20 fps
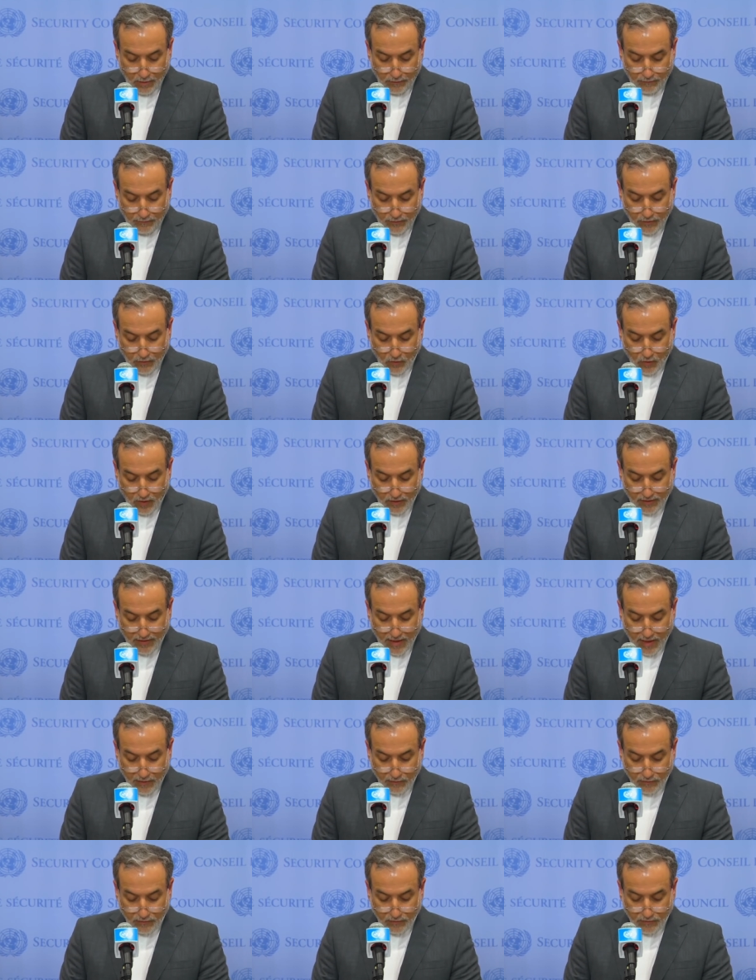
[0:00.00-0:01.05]
We do not
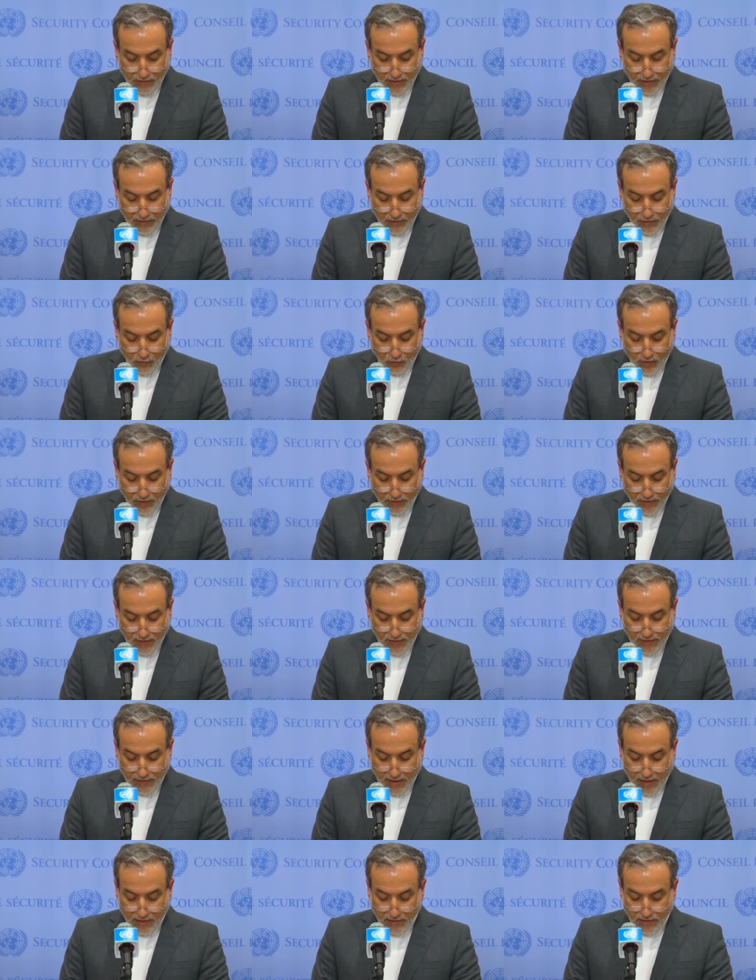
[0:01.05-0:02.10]
doubt that the United
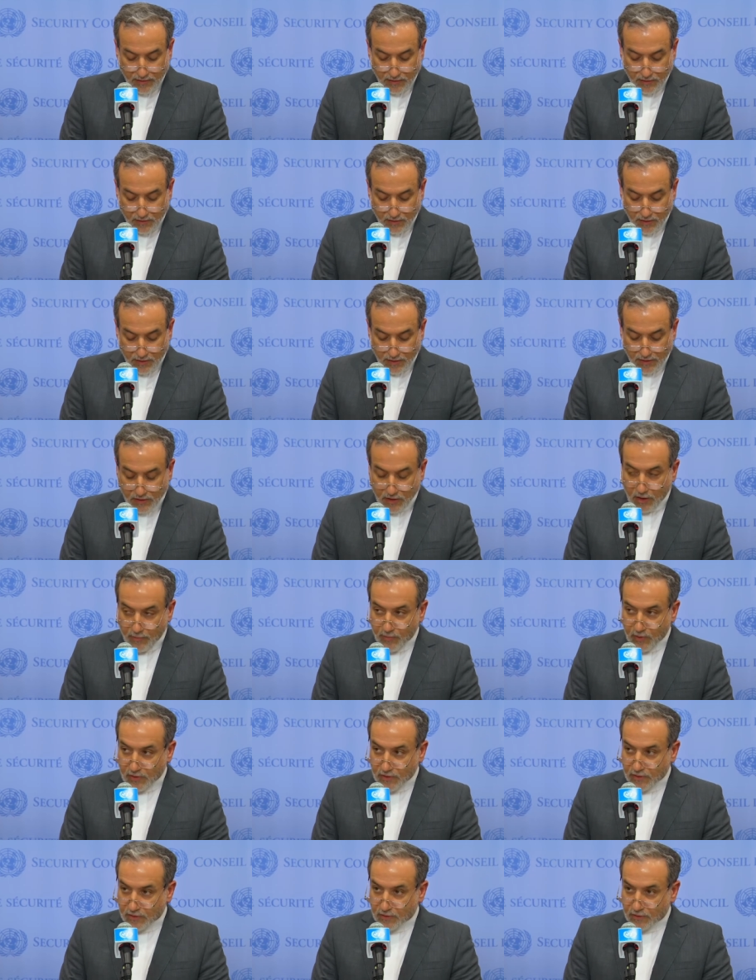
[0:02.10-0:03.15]
States is
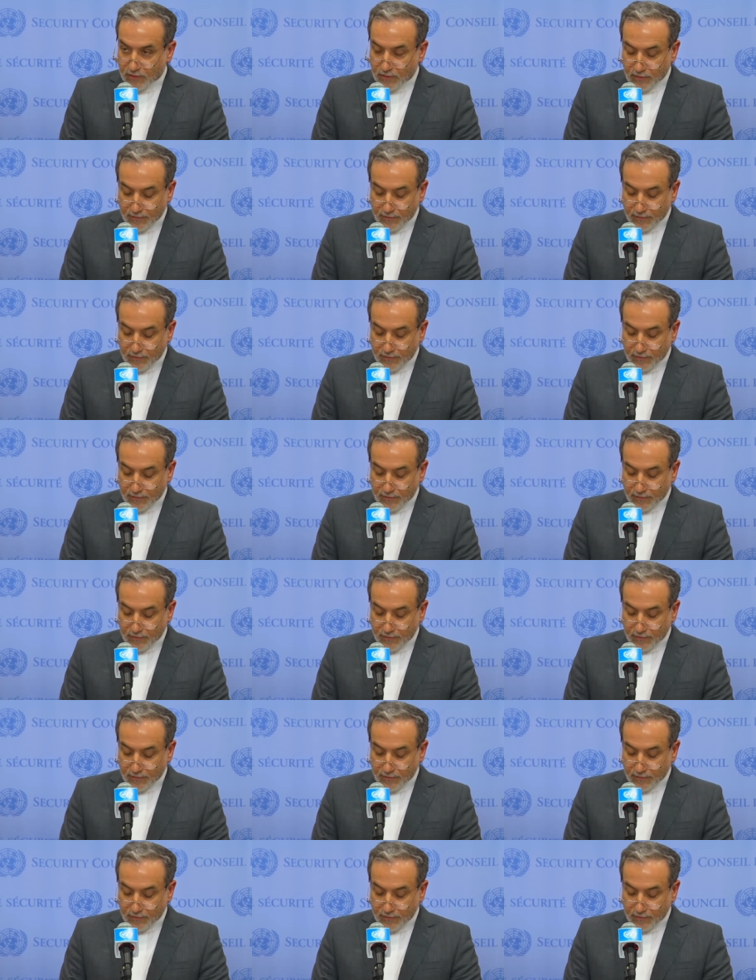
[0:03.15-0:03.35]
complicit.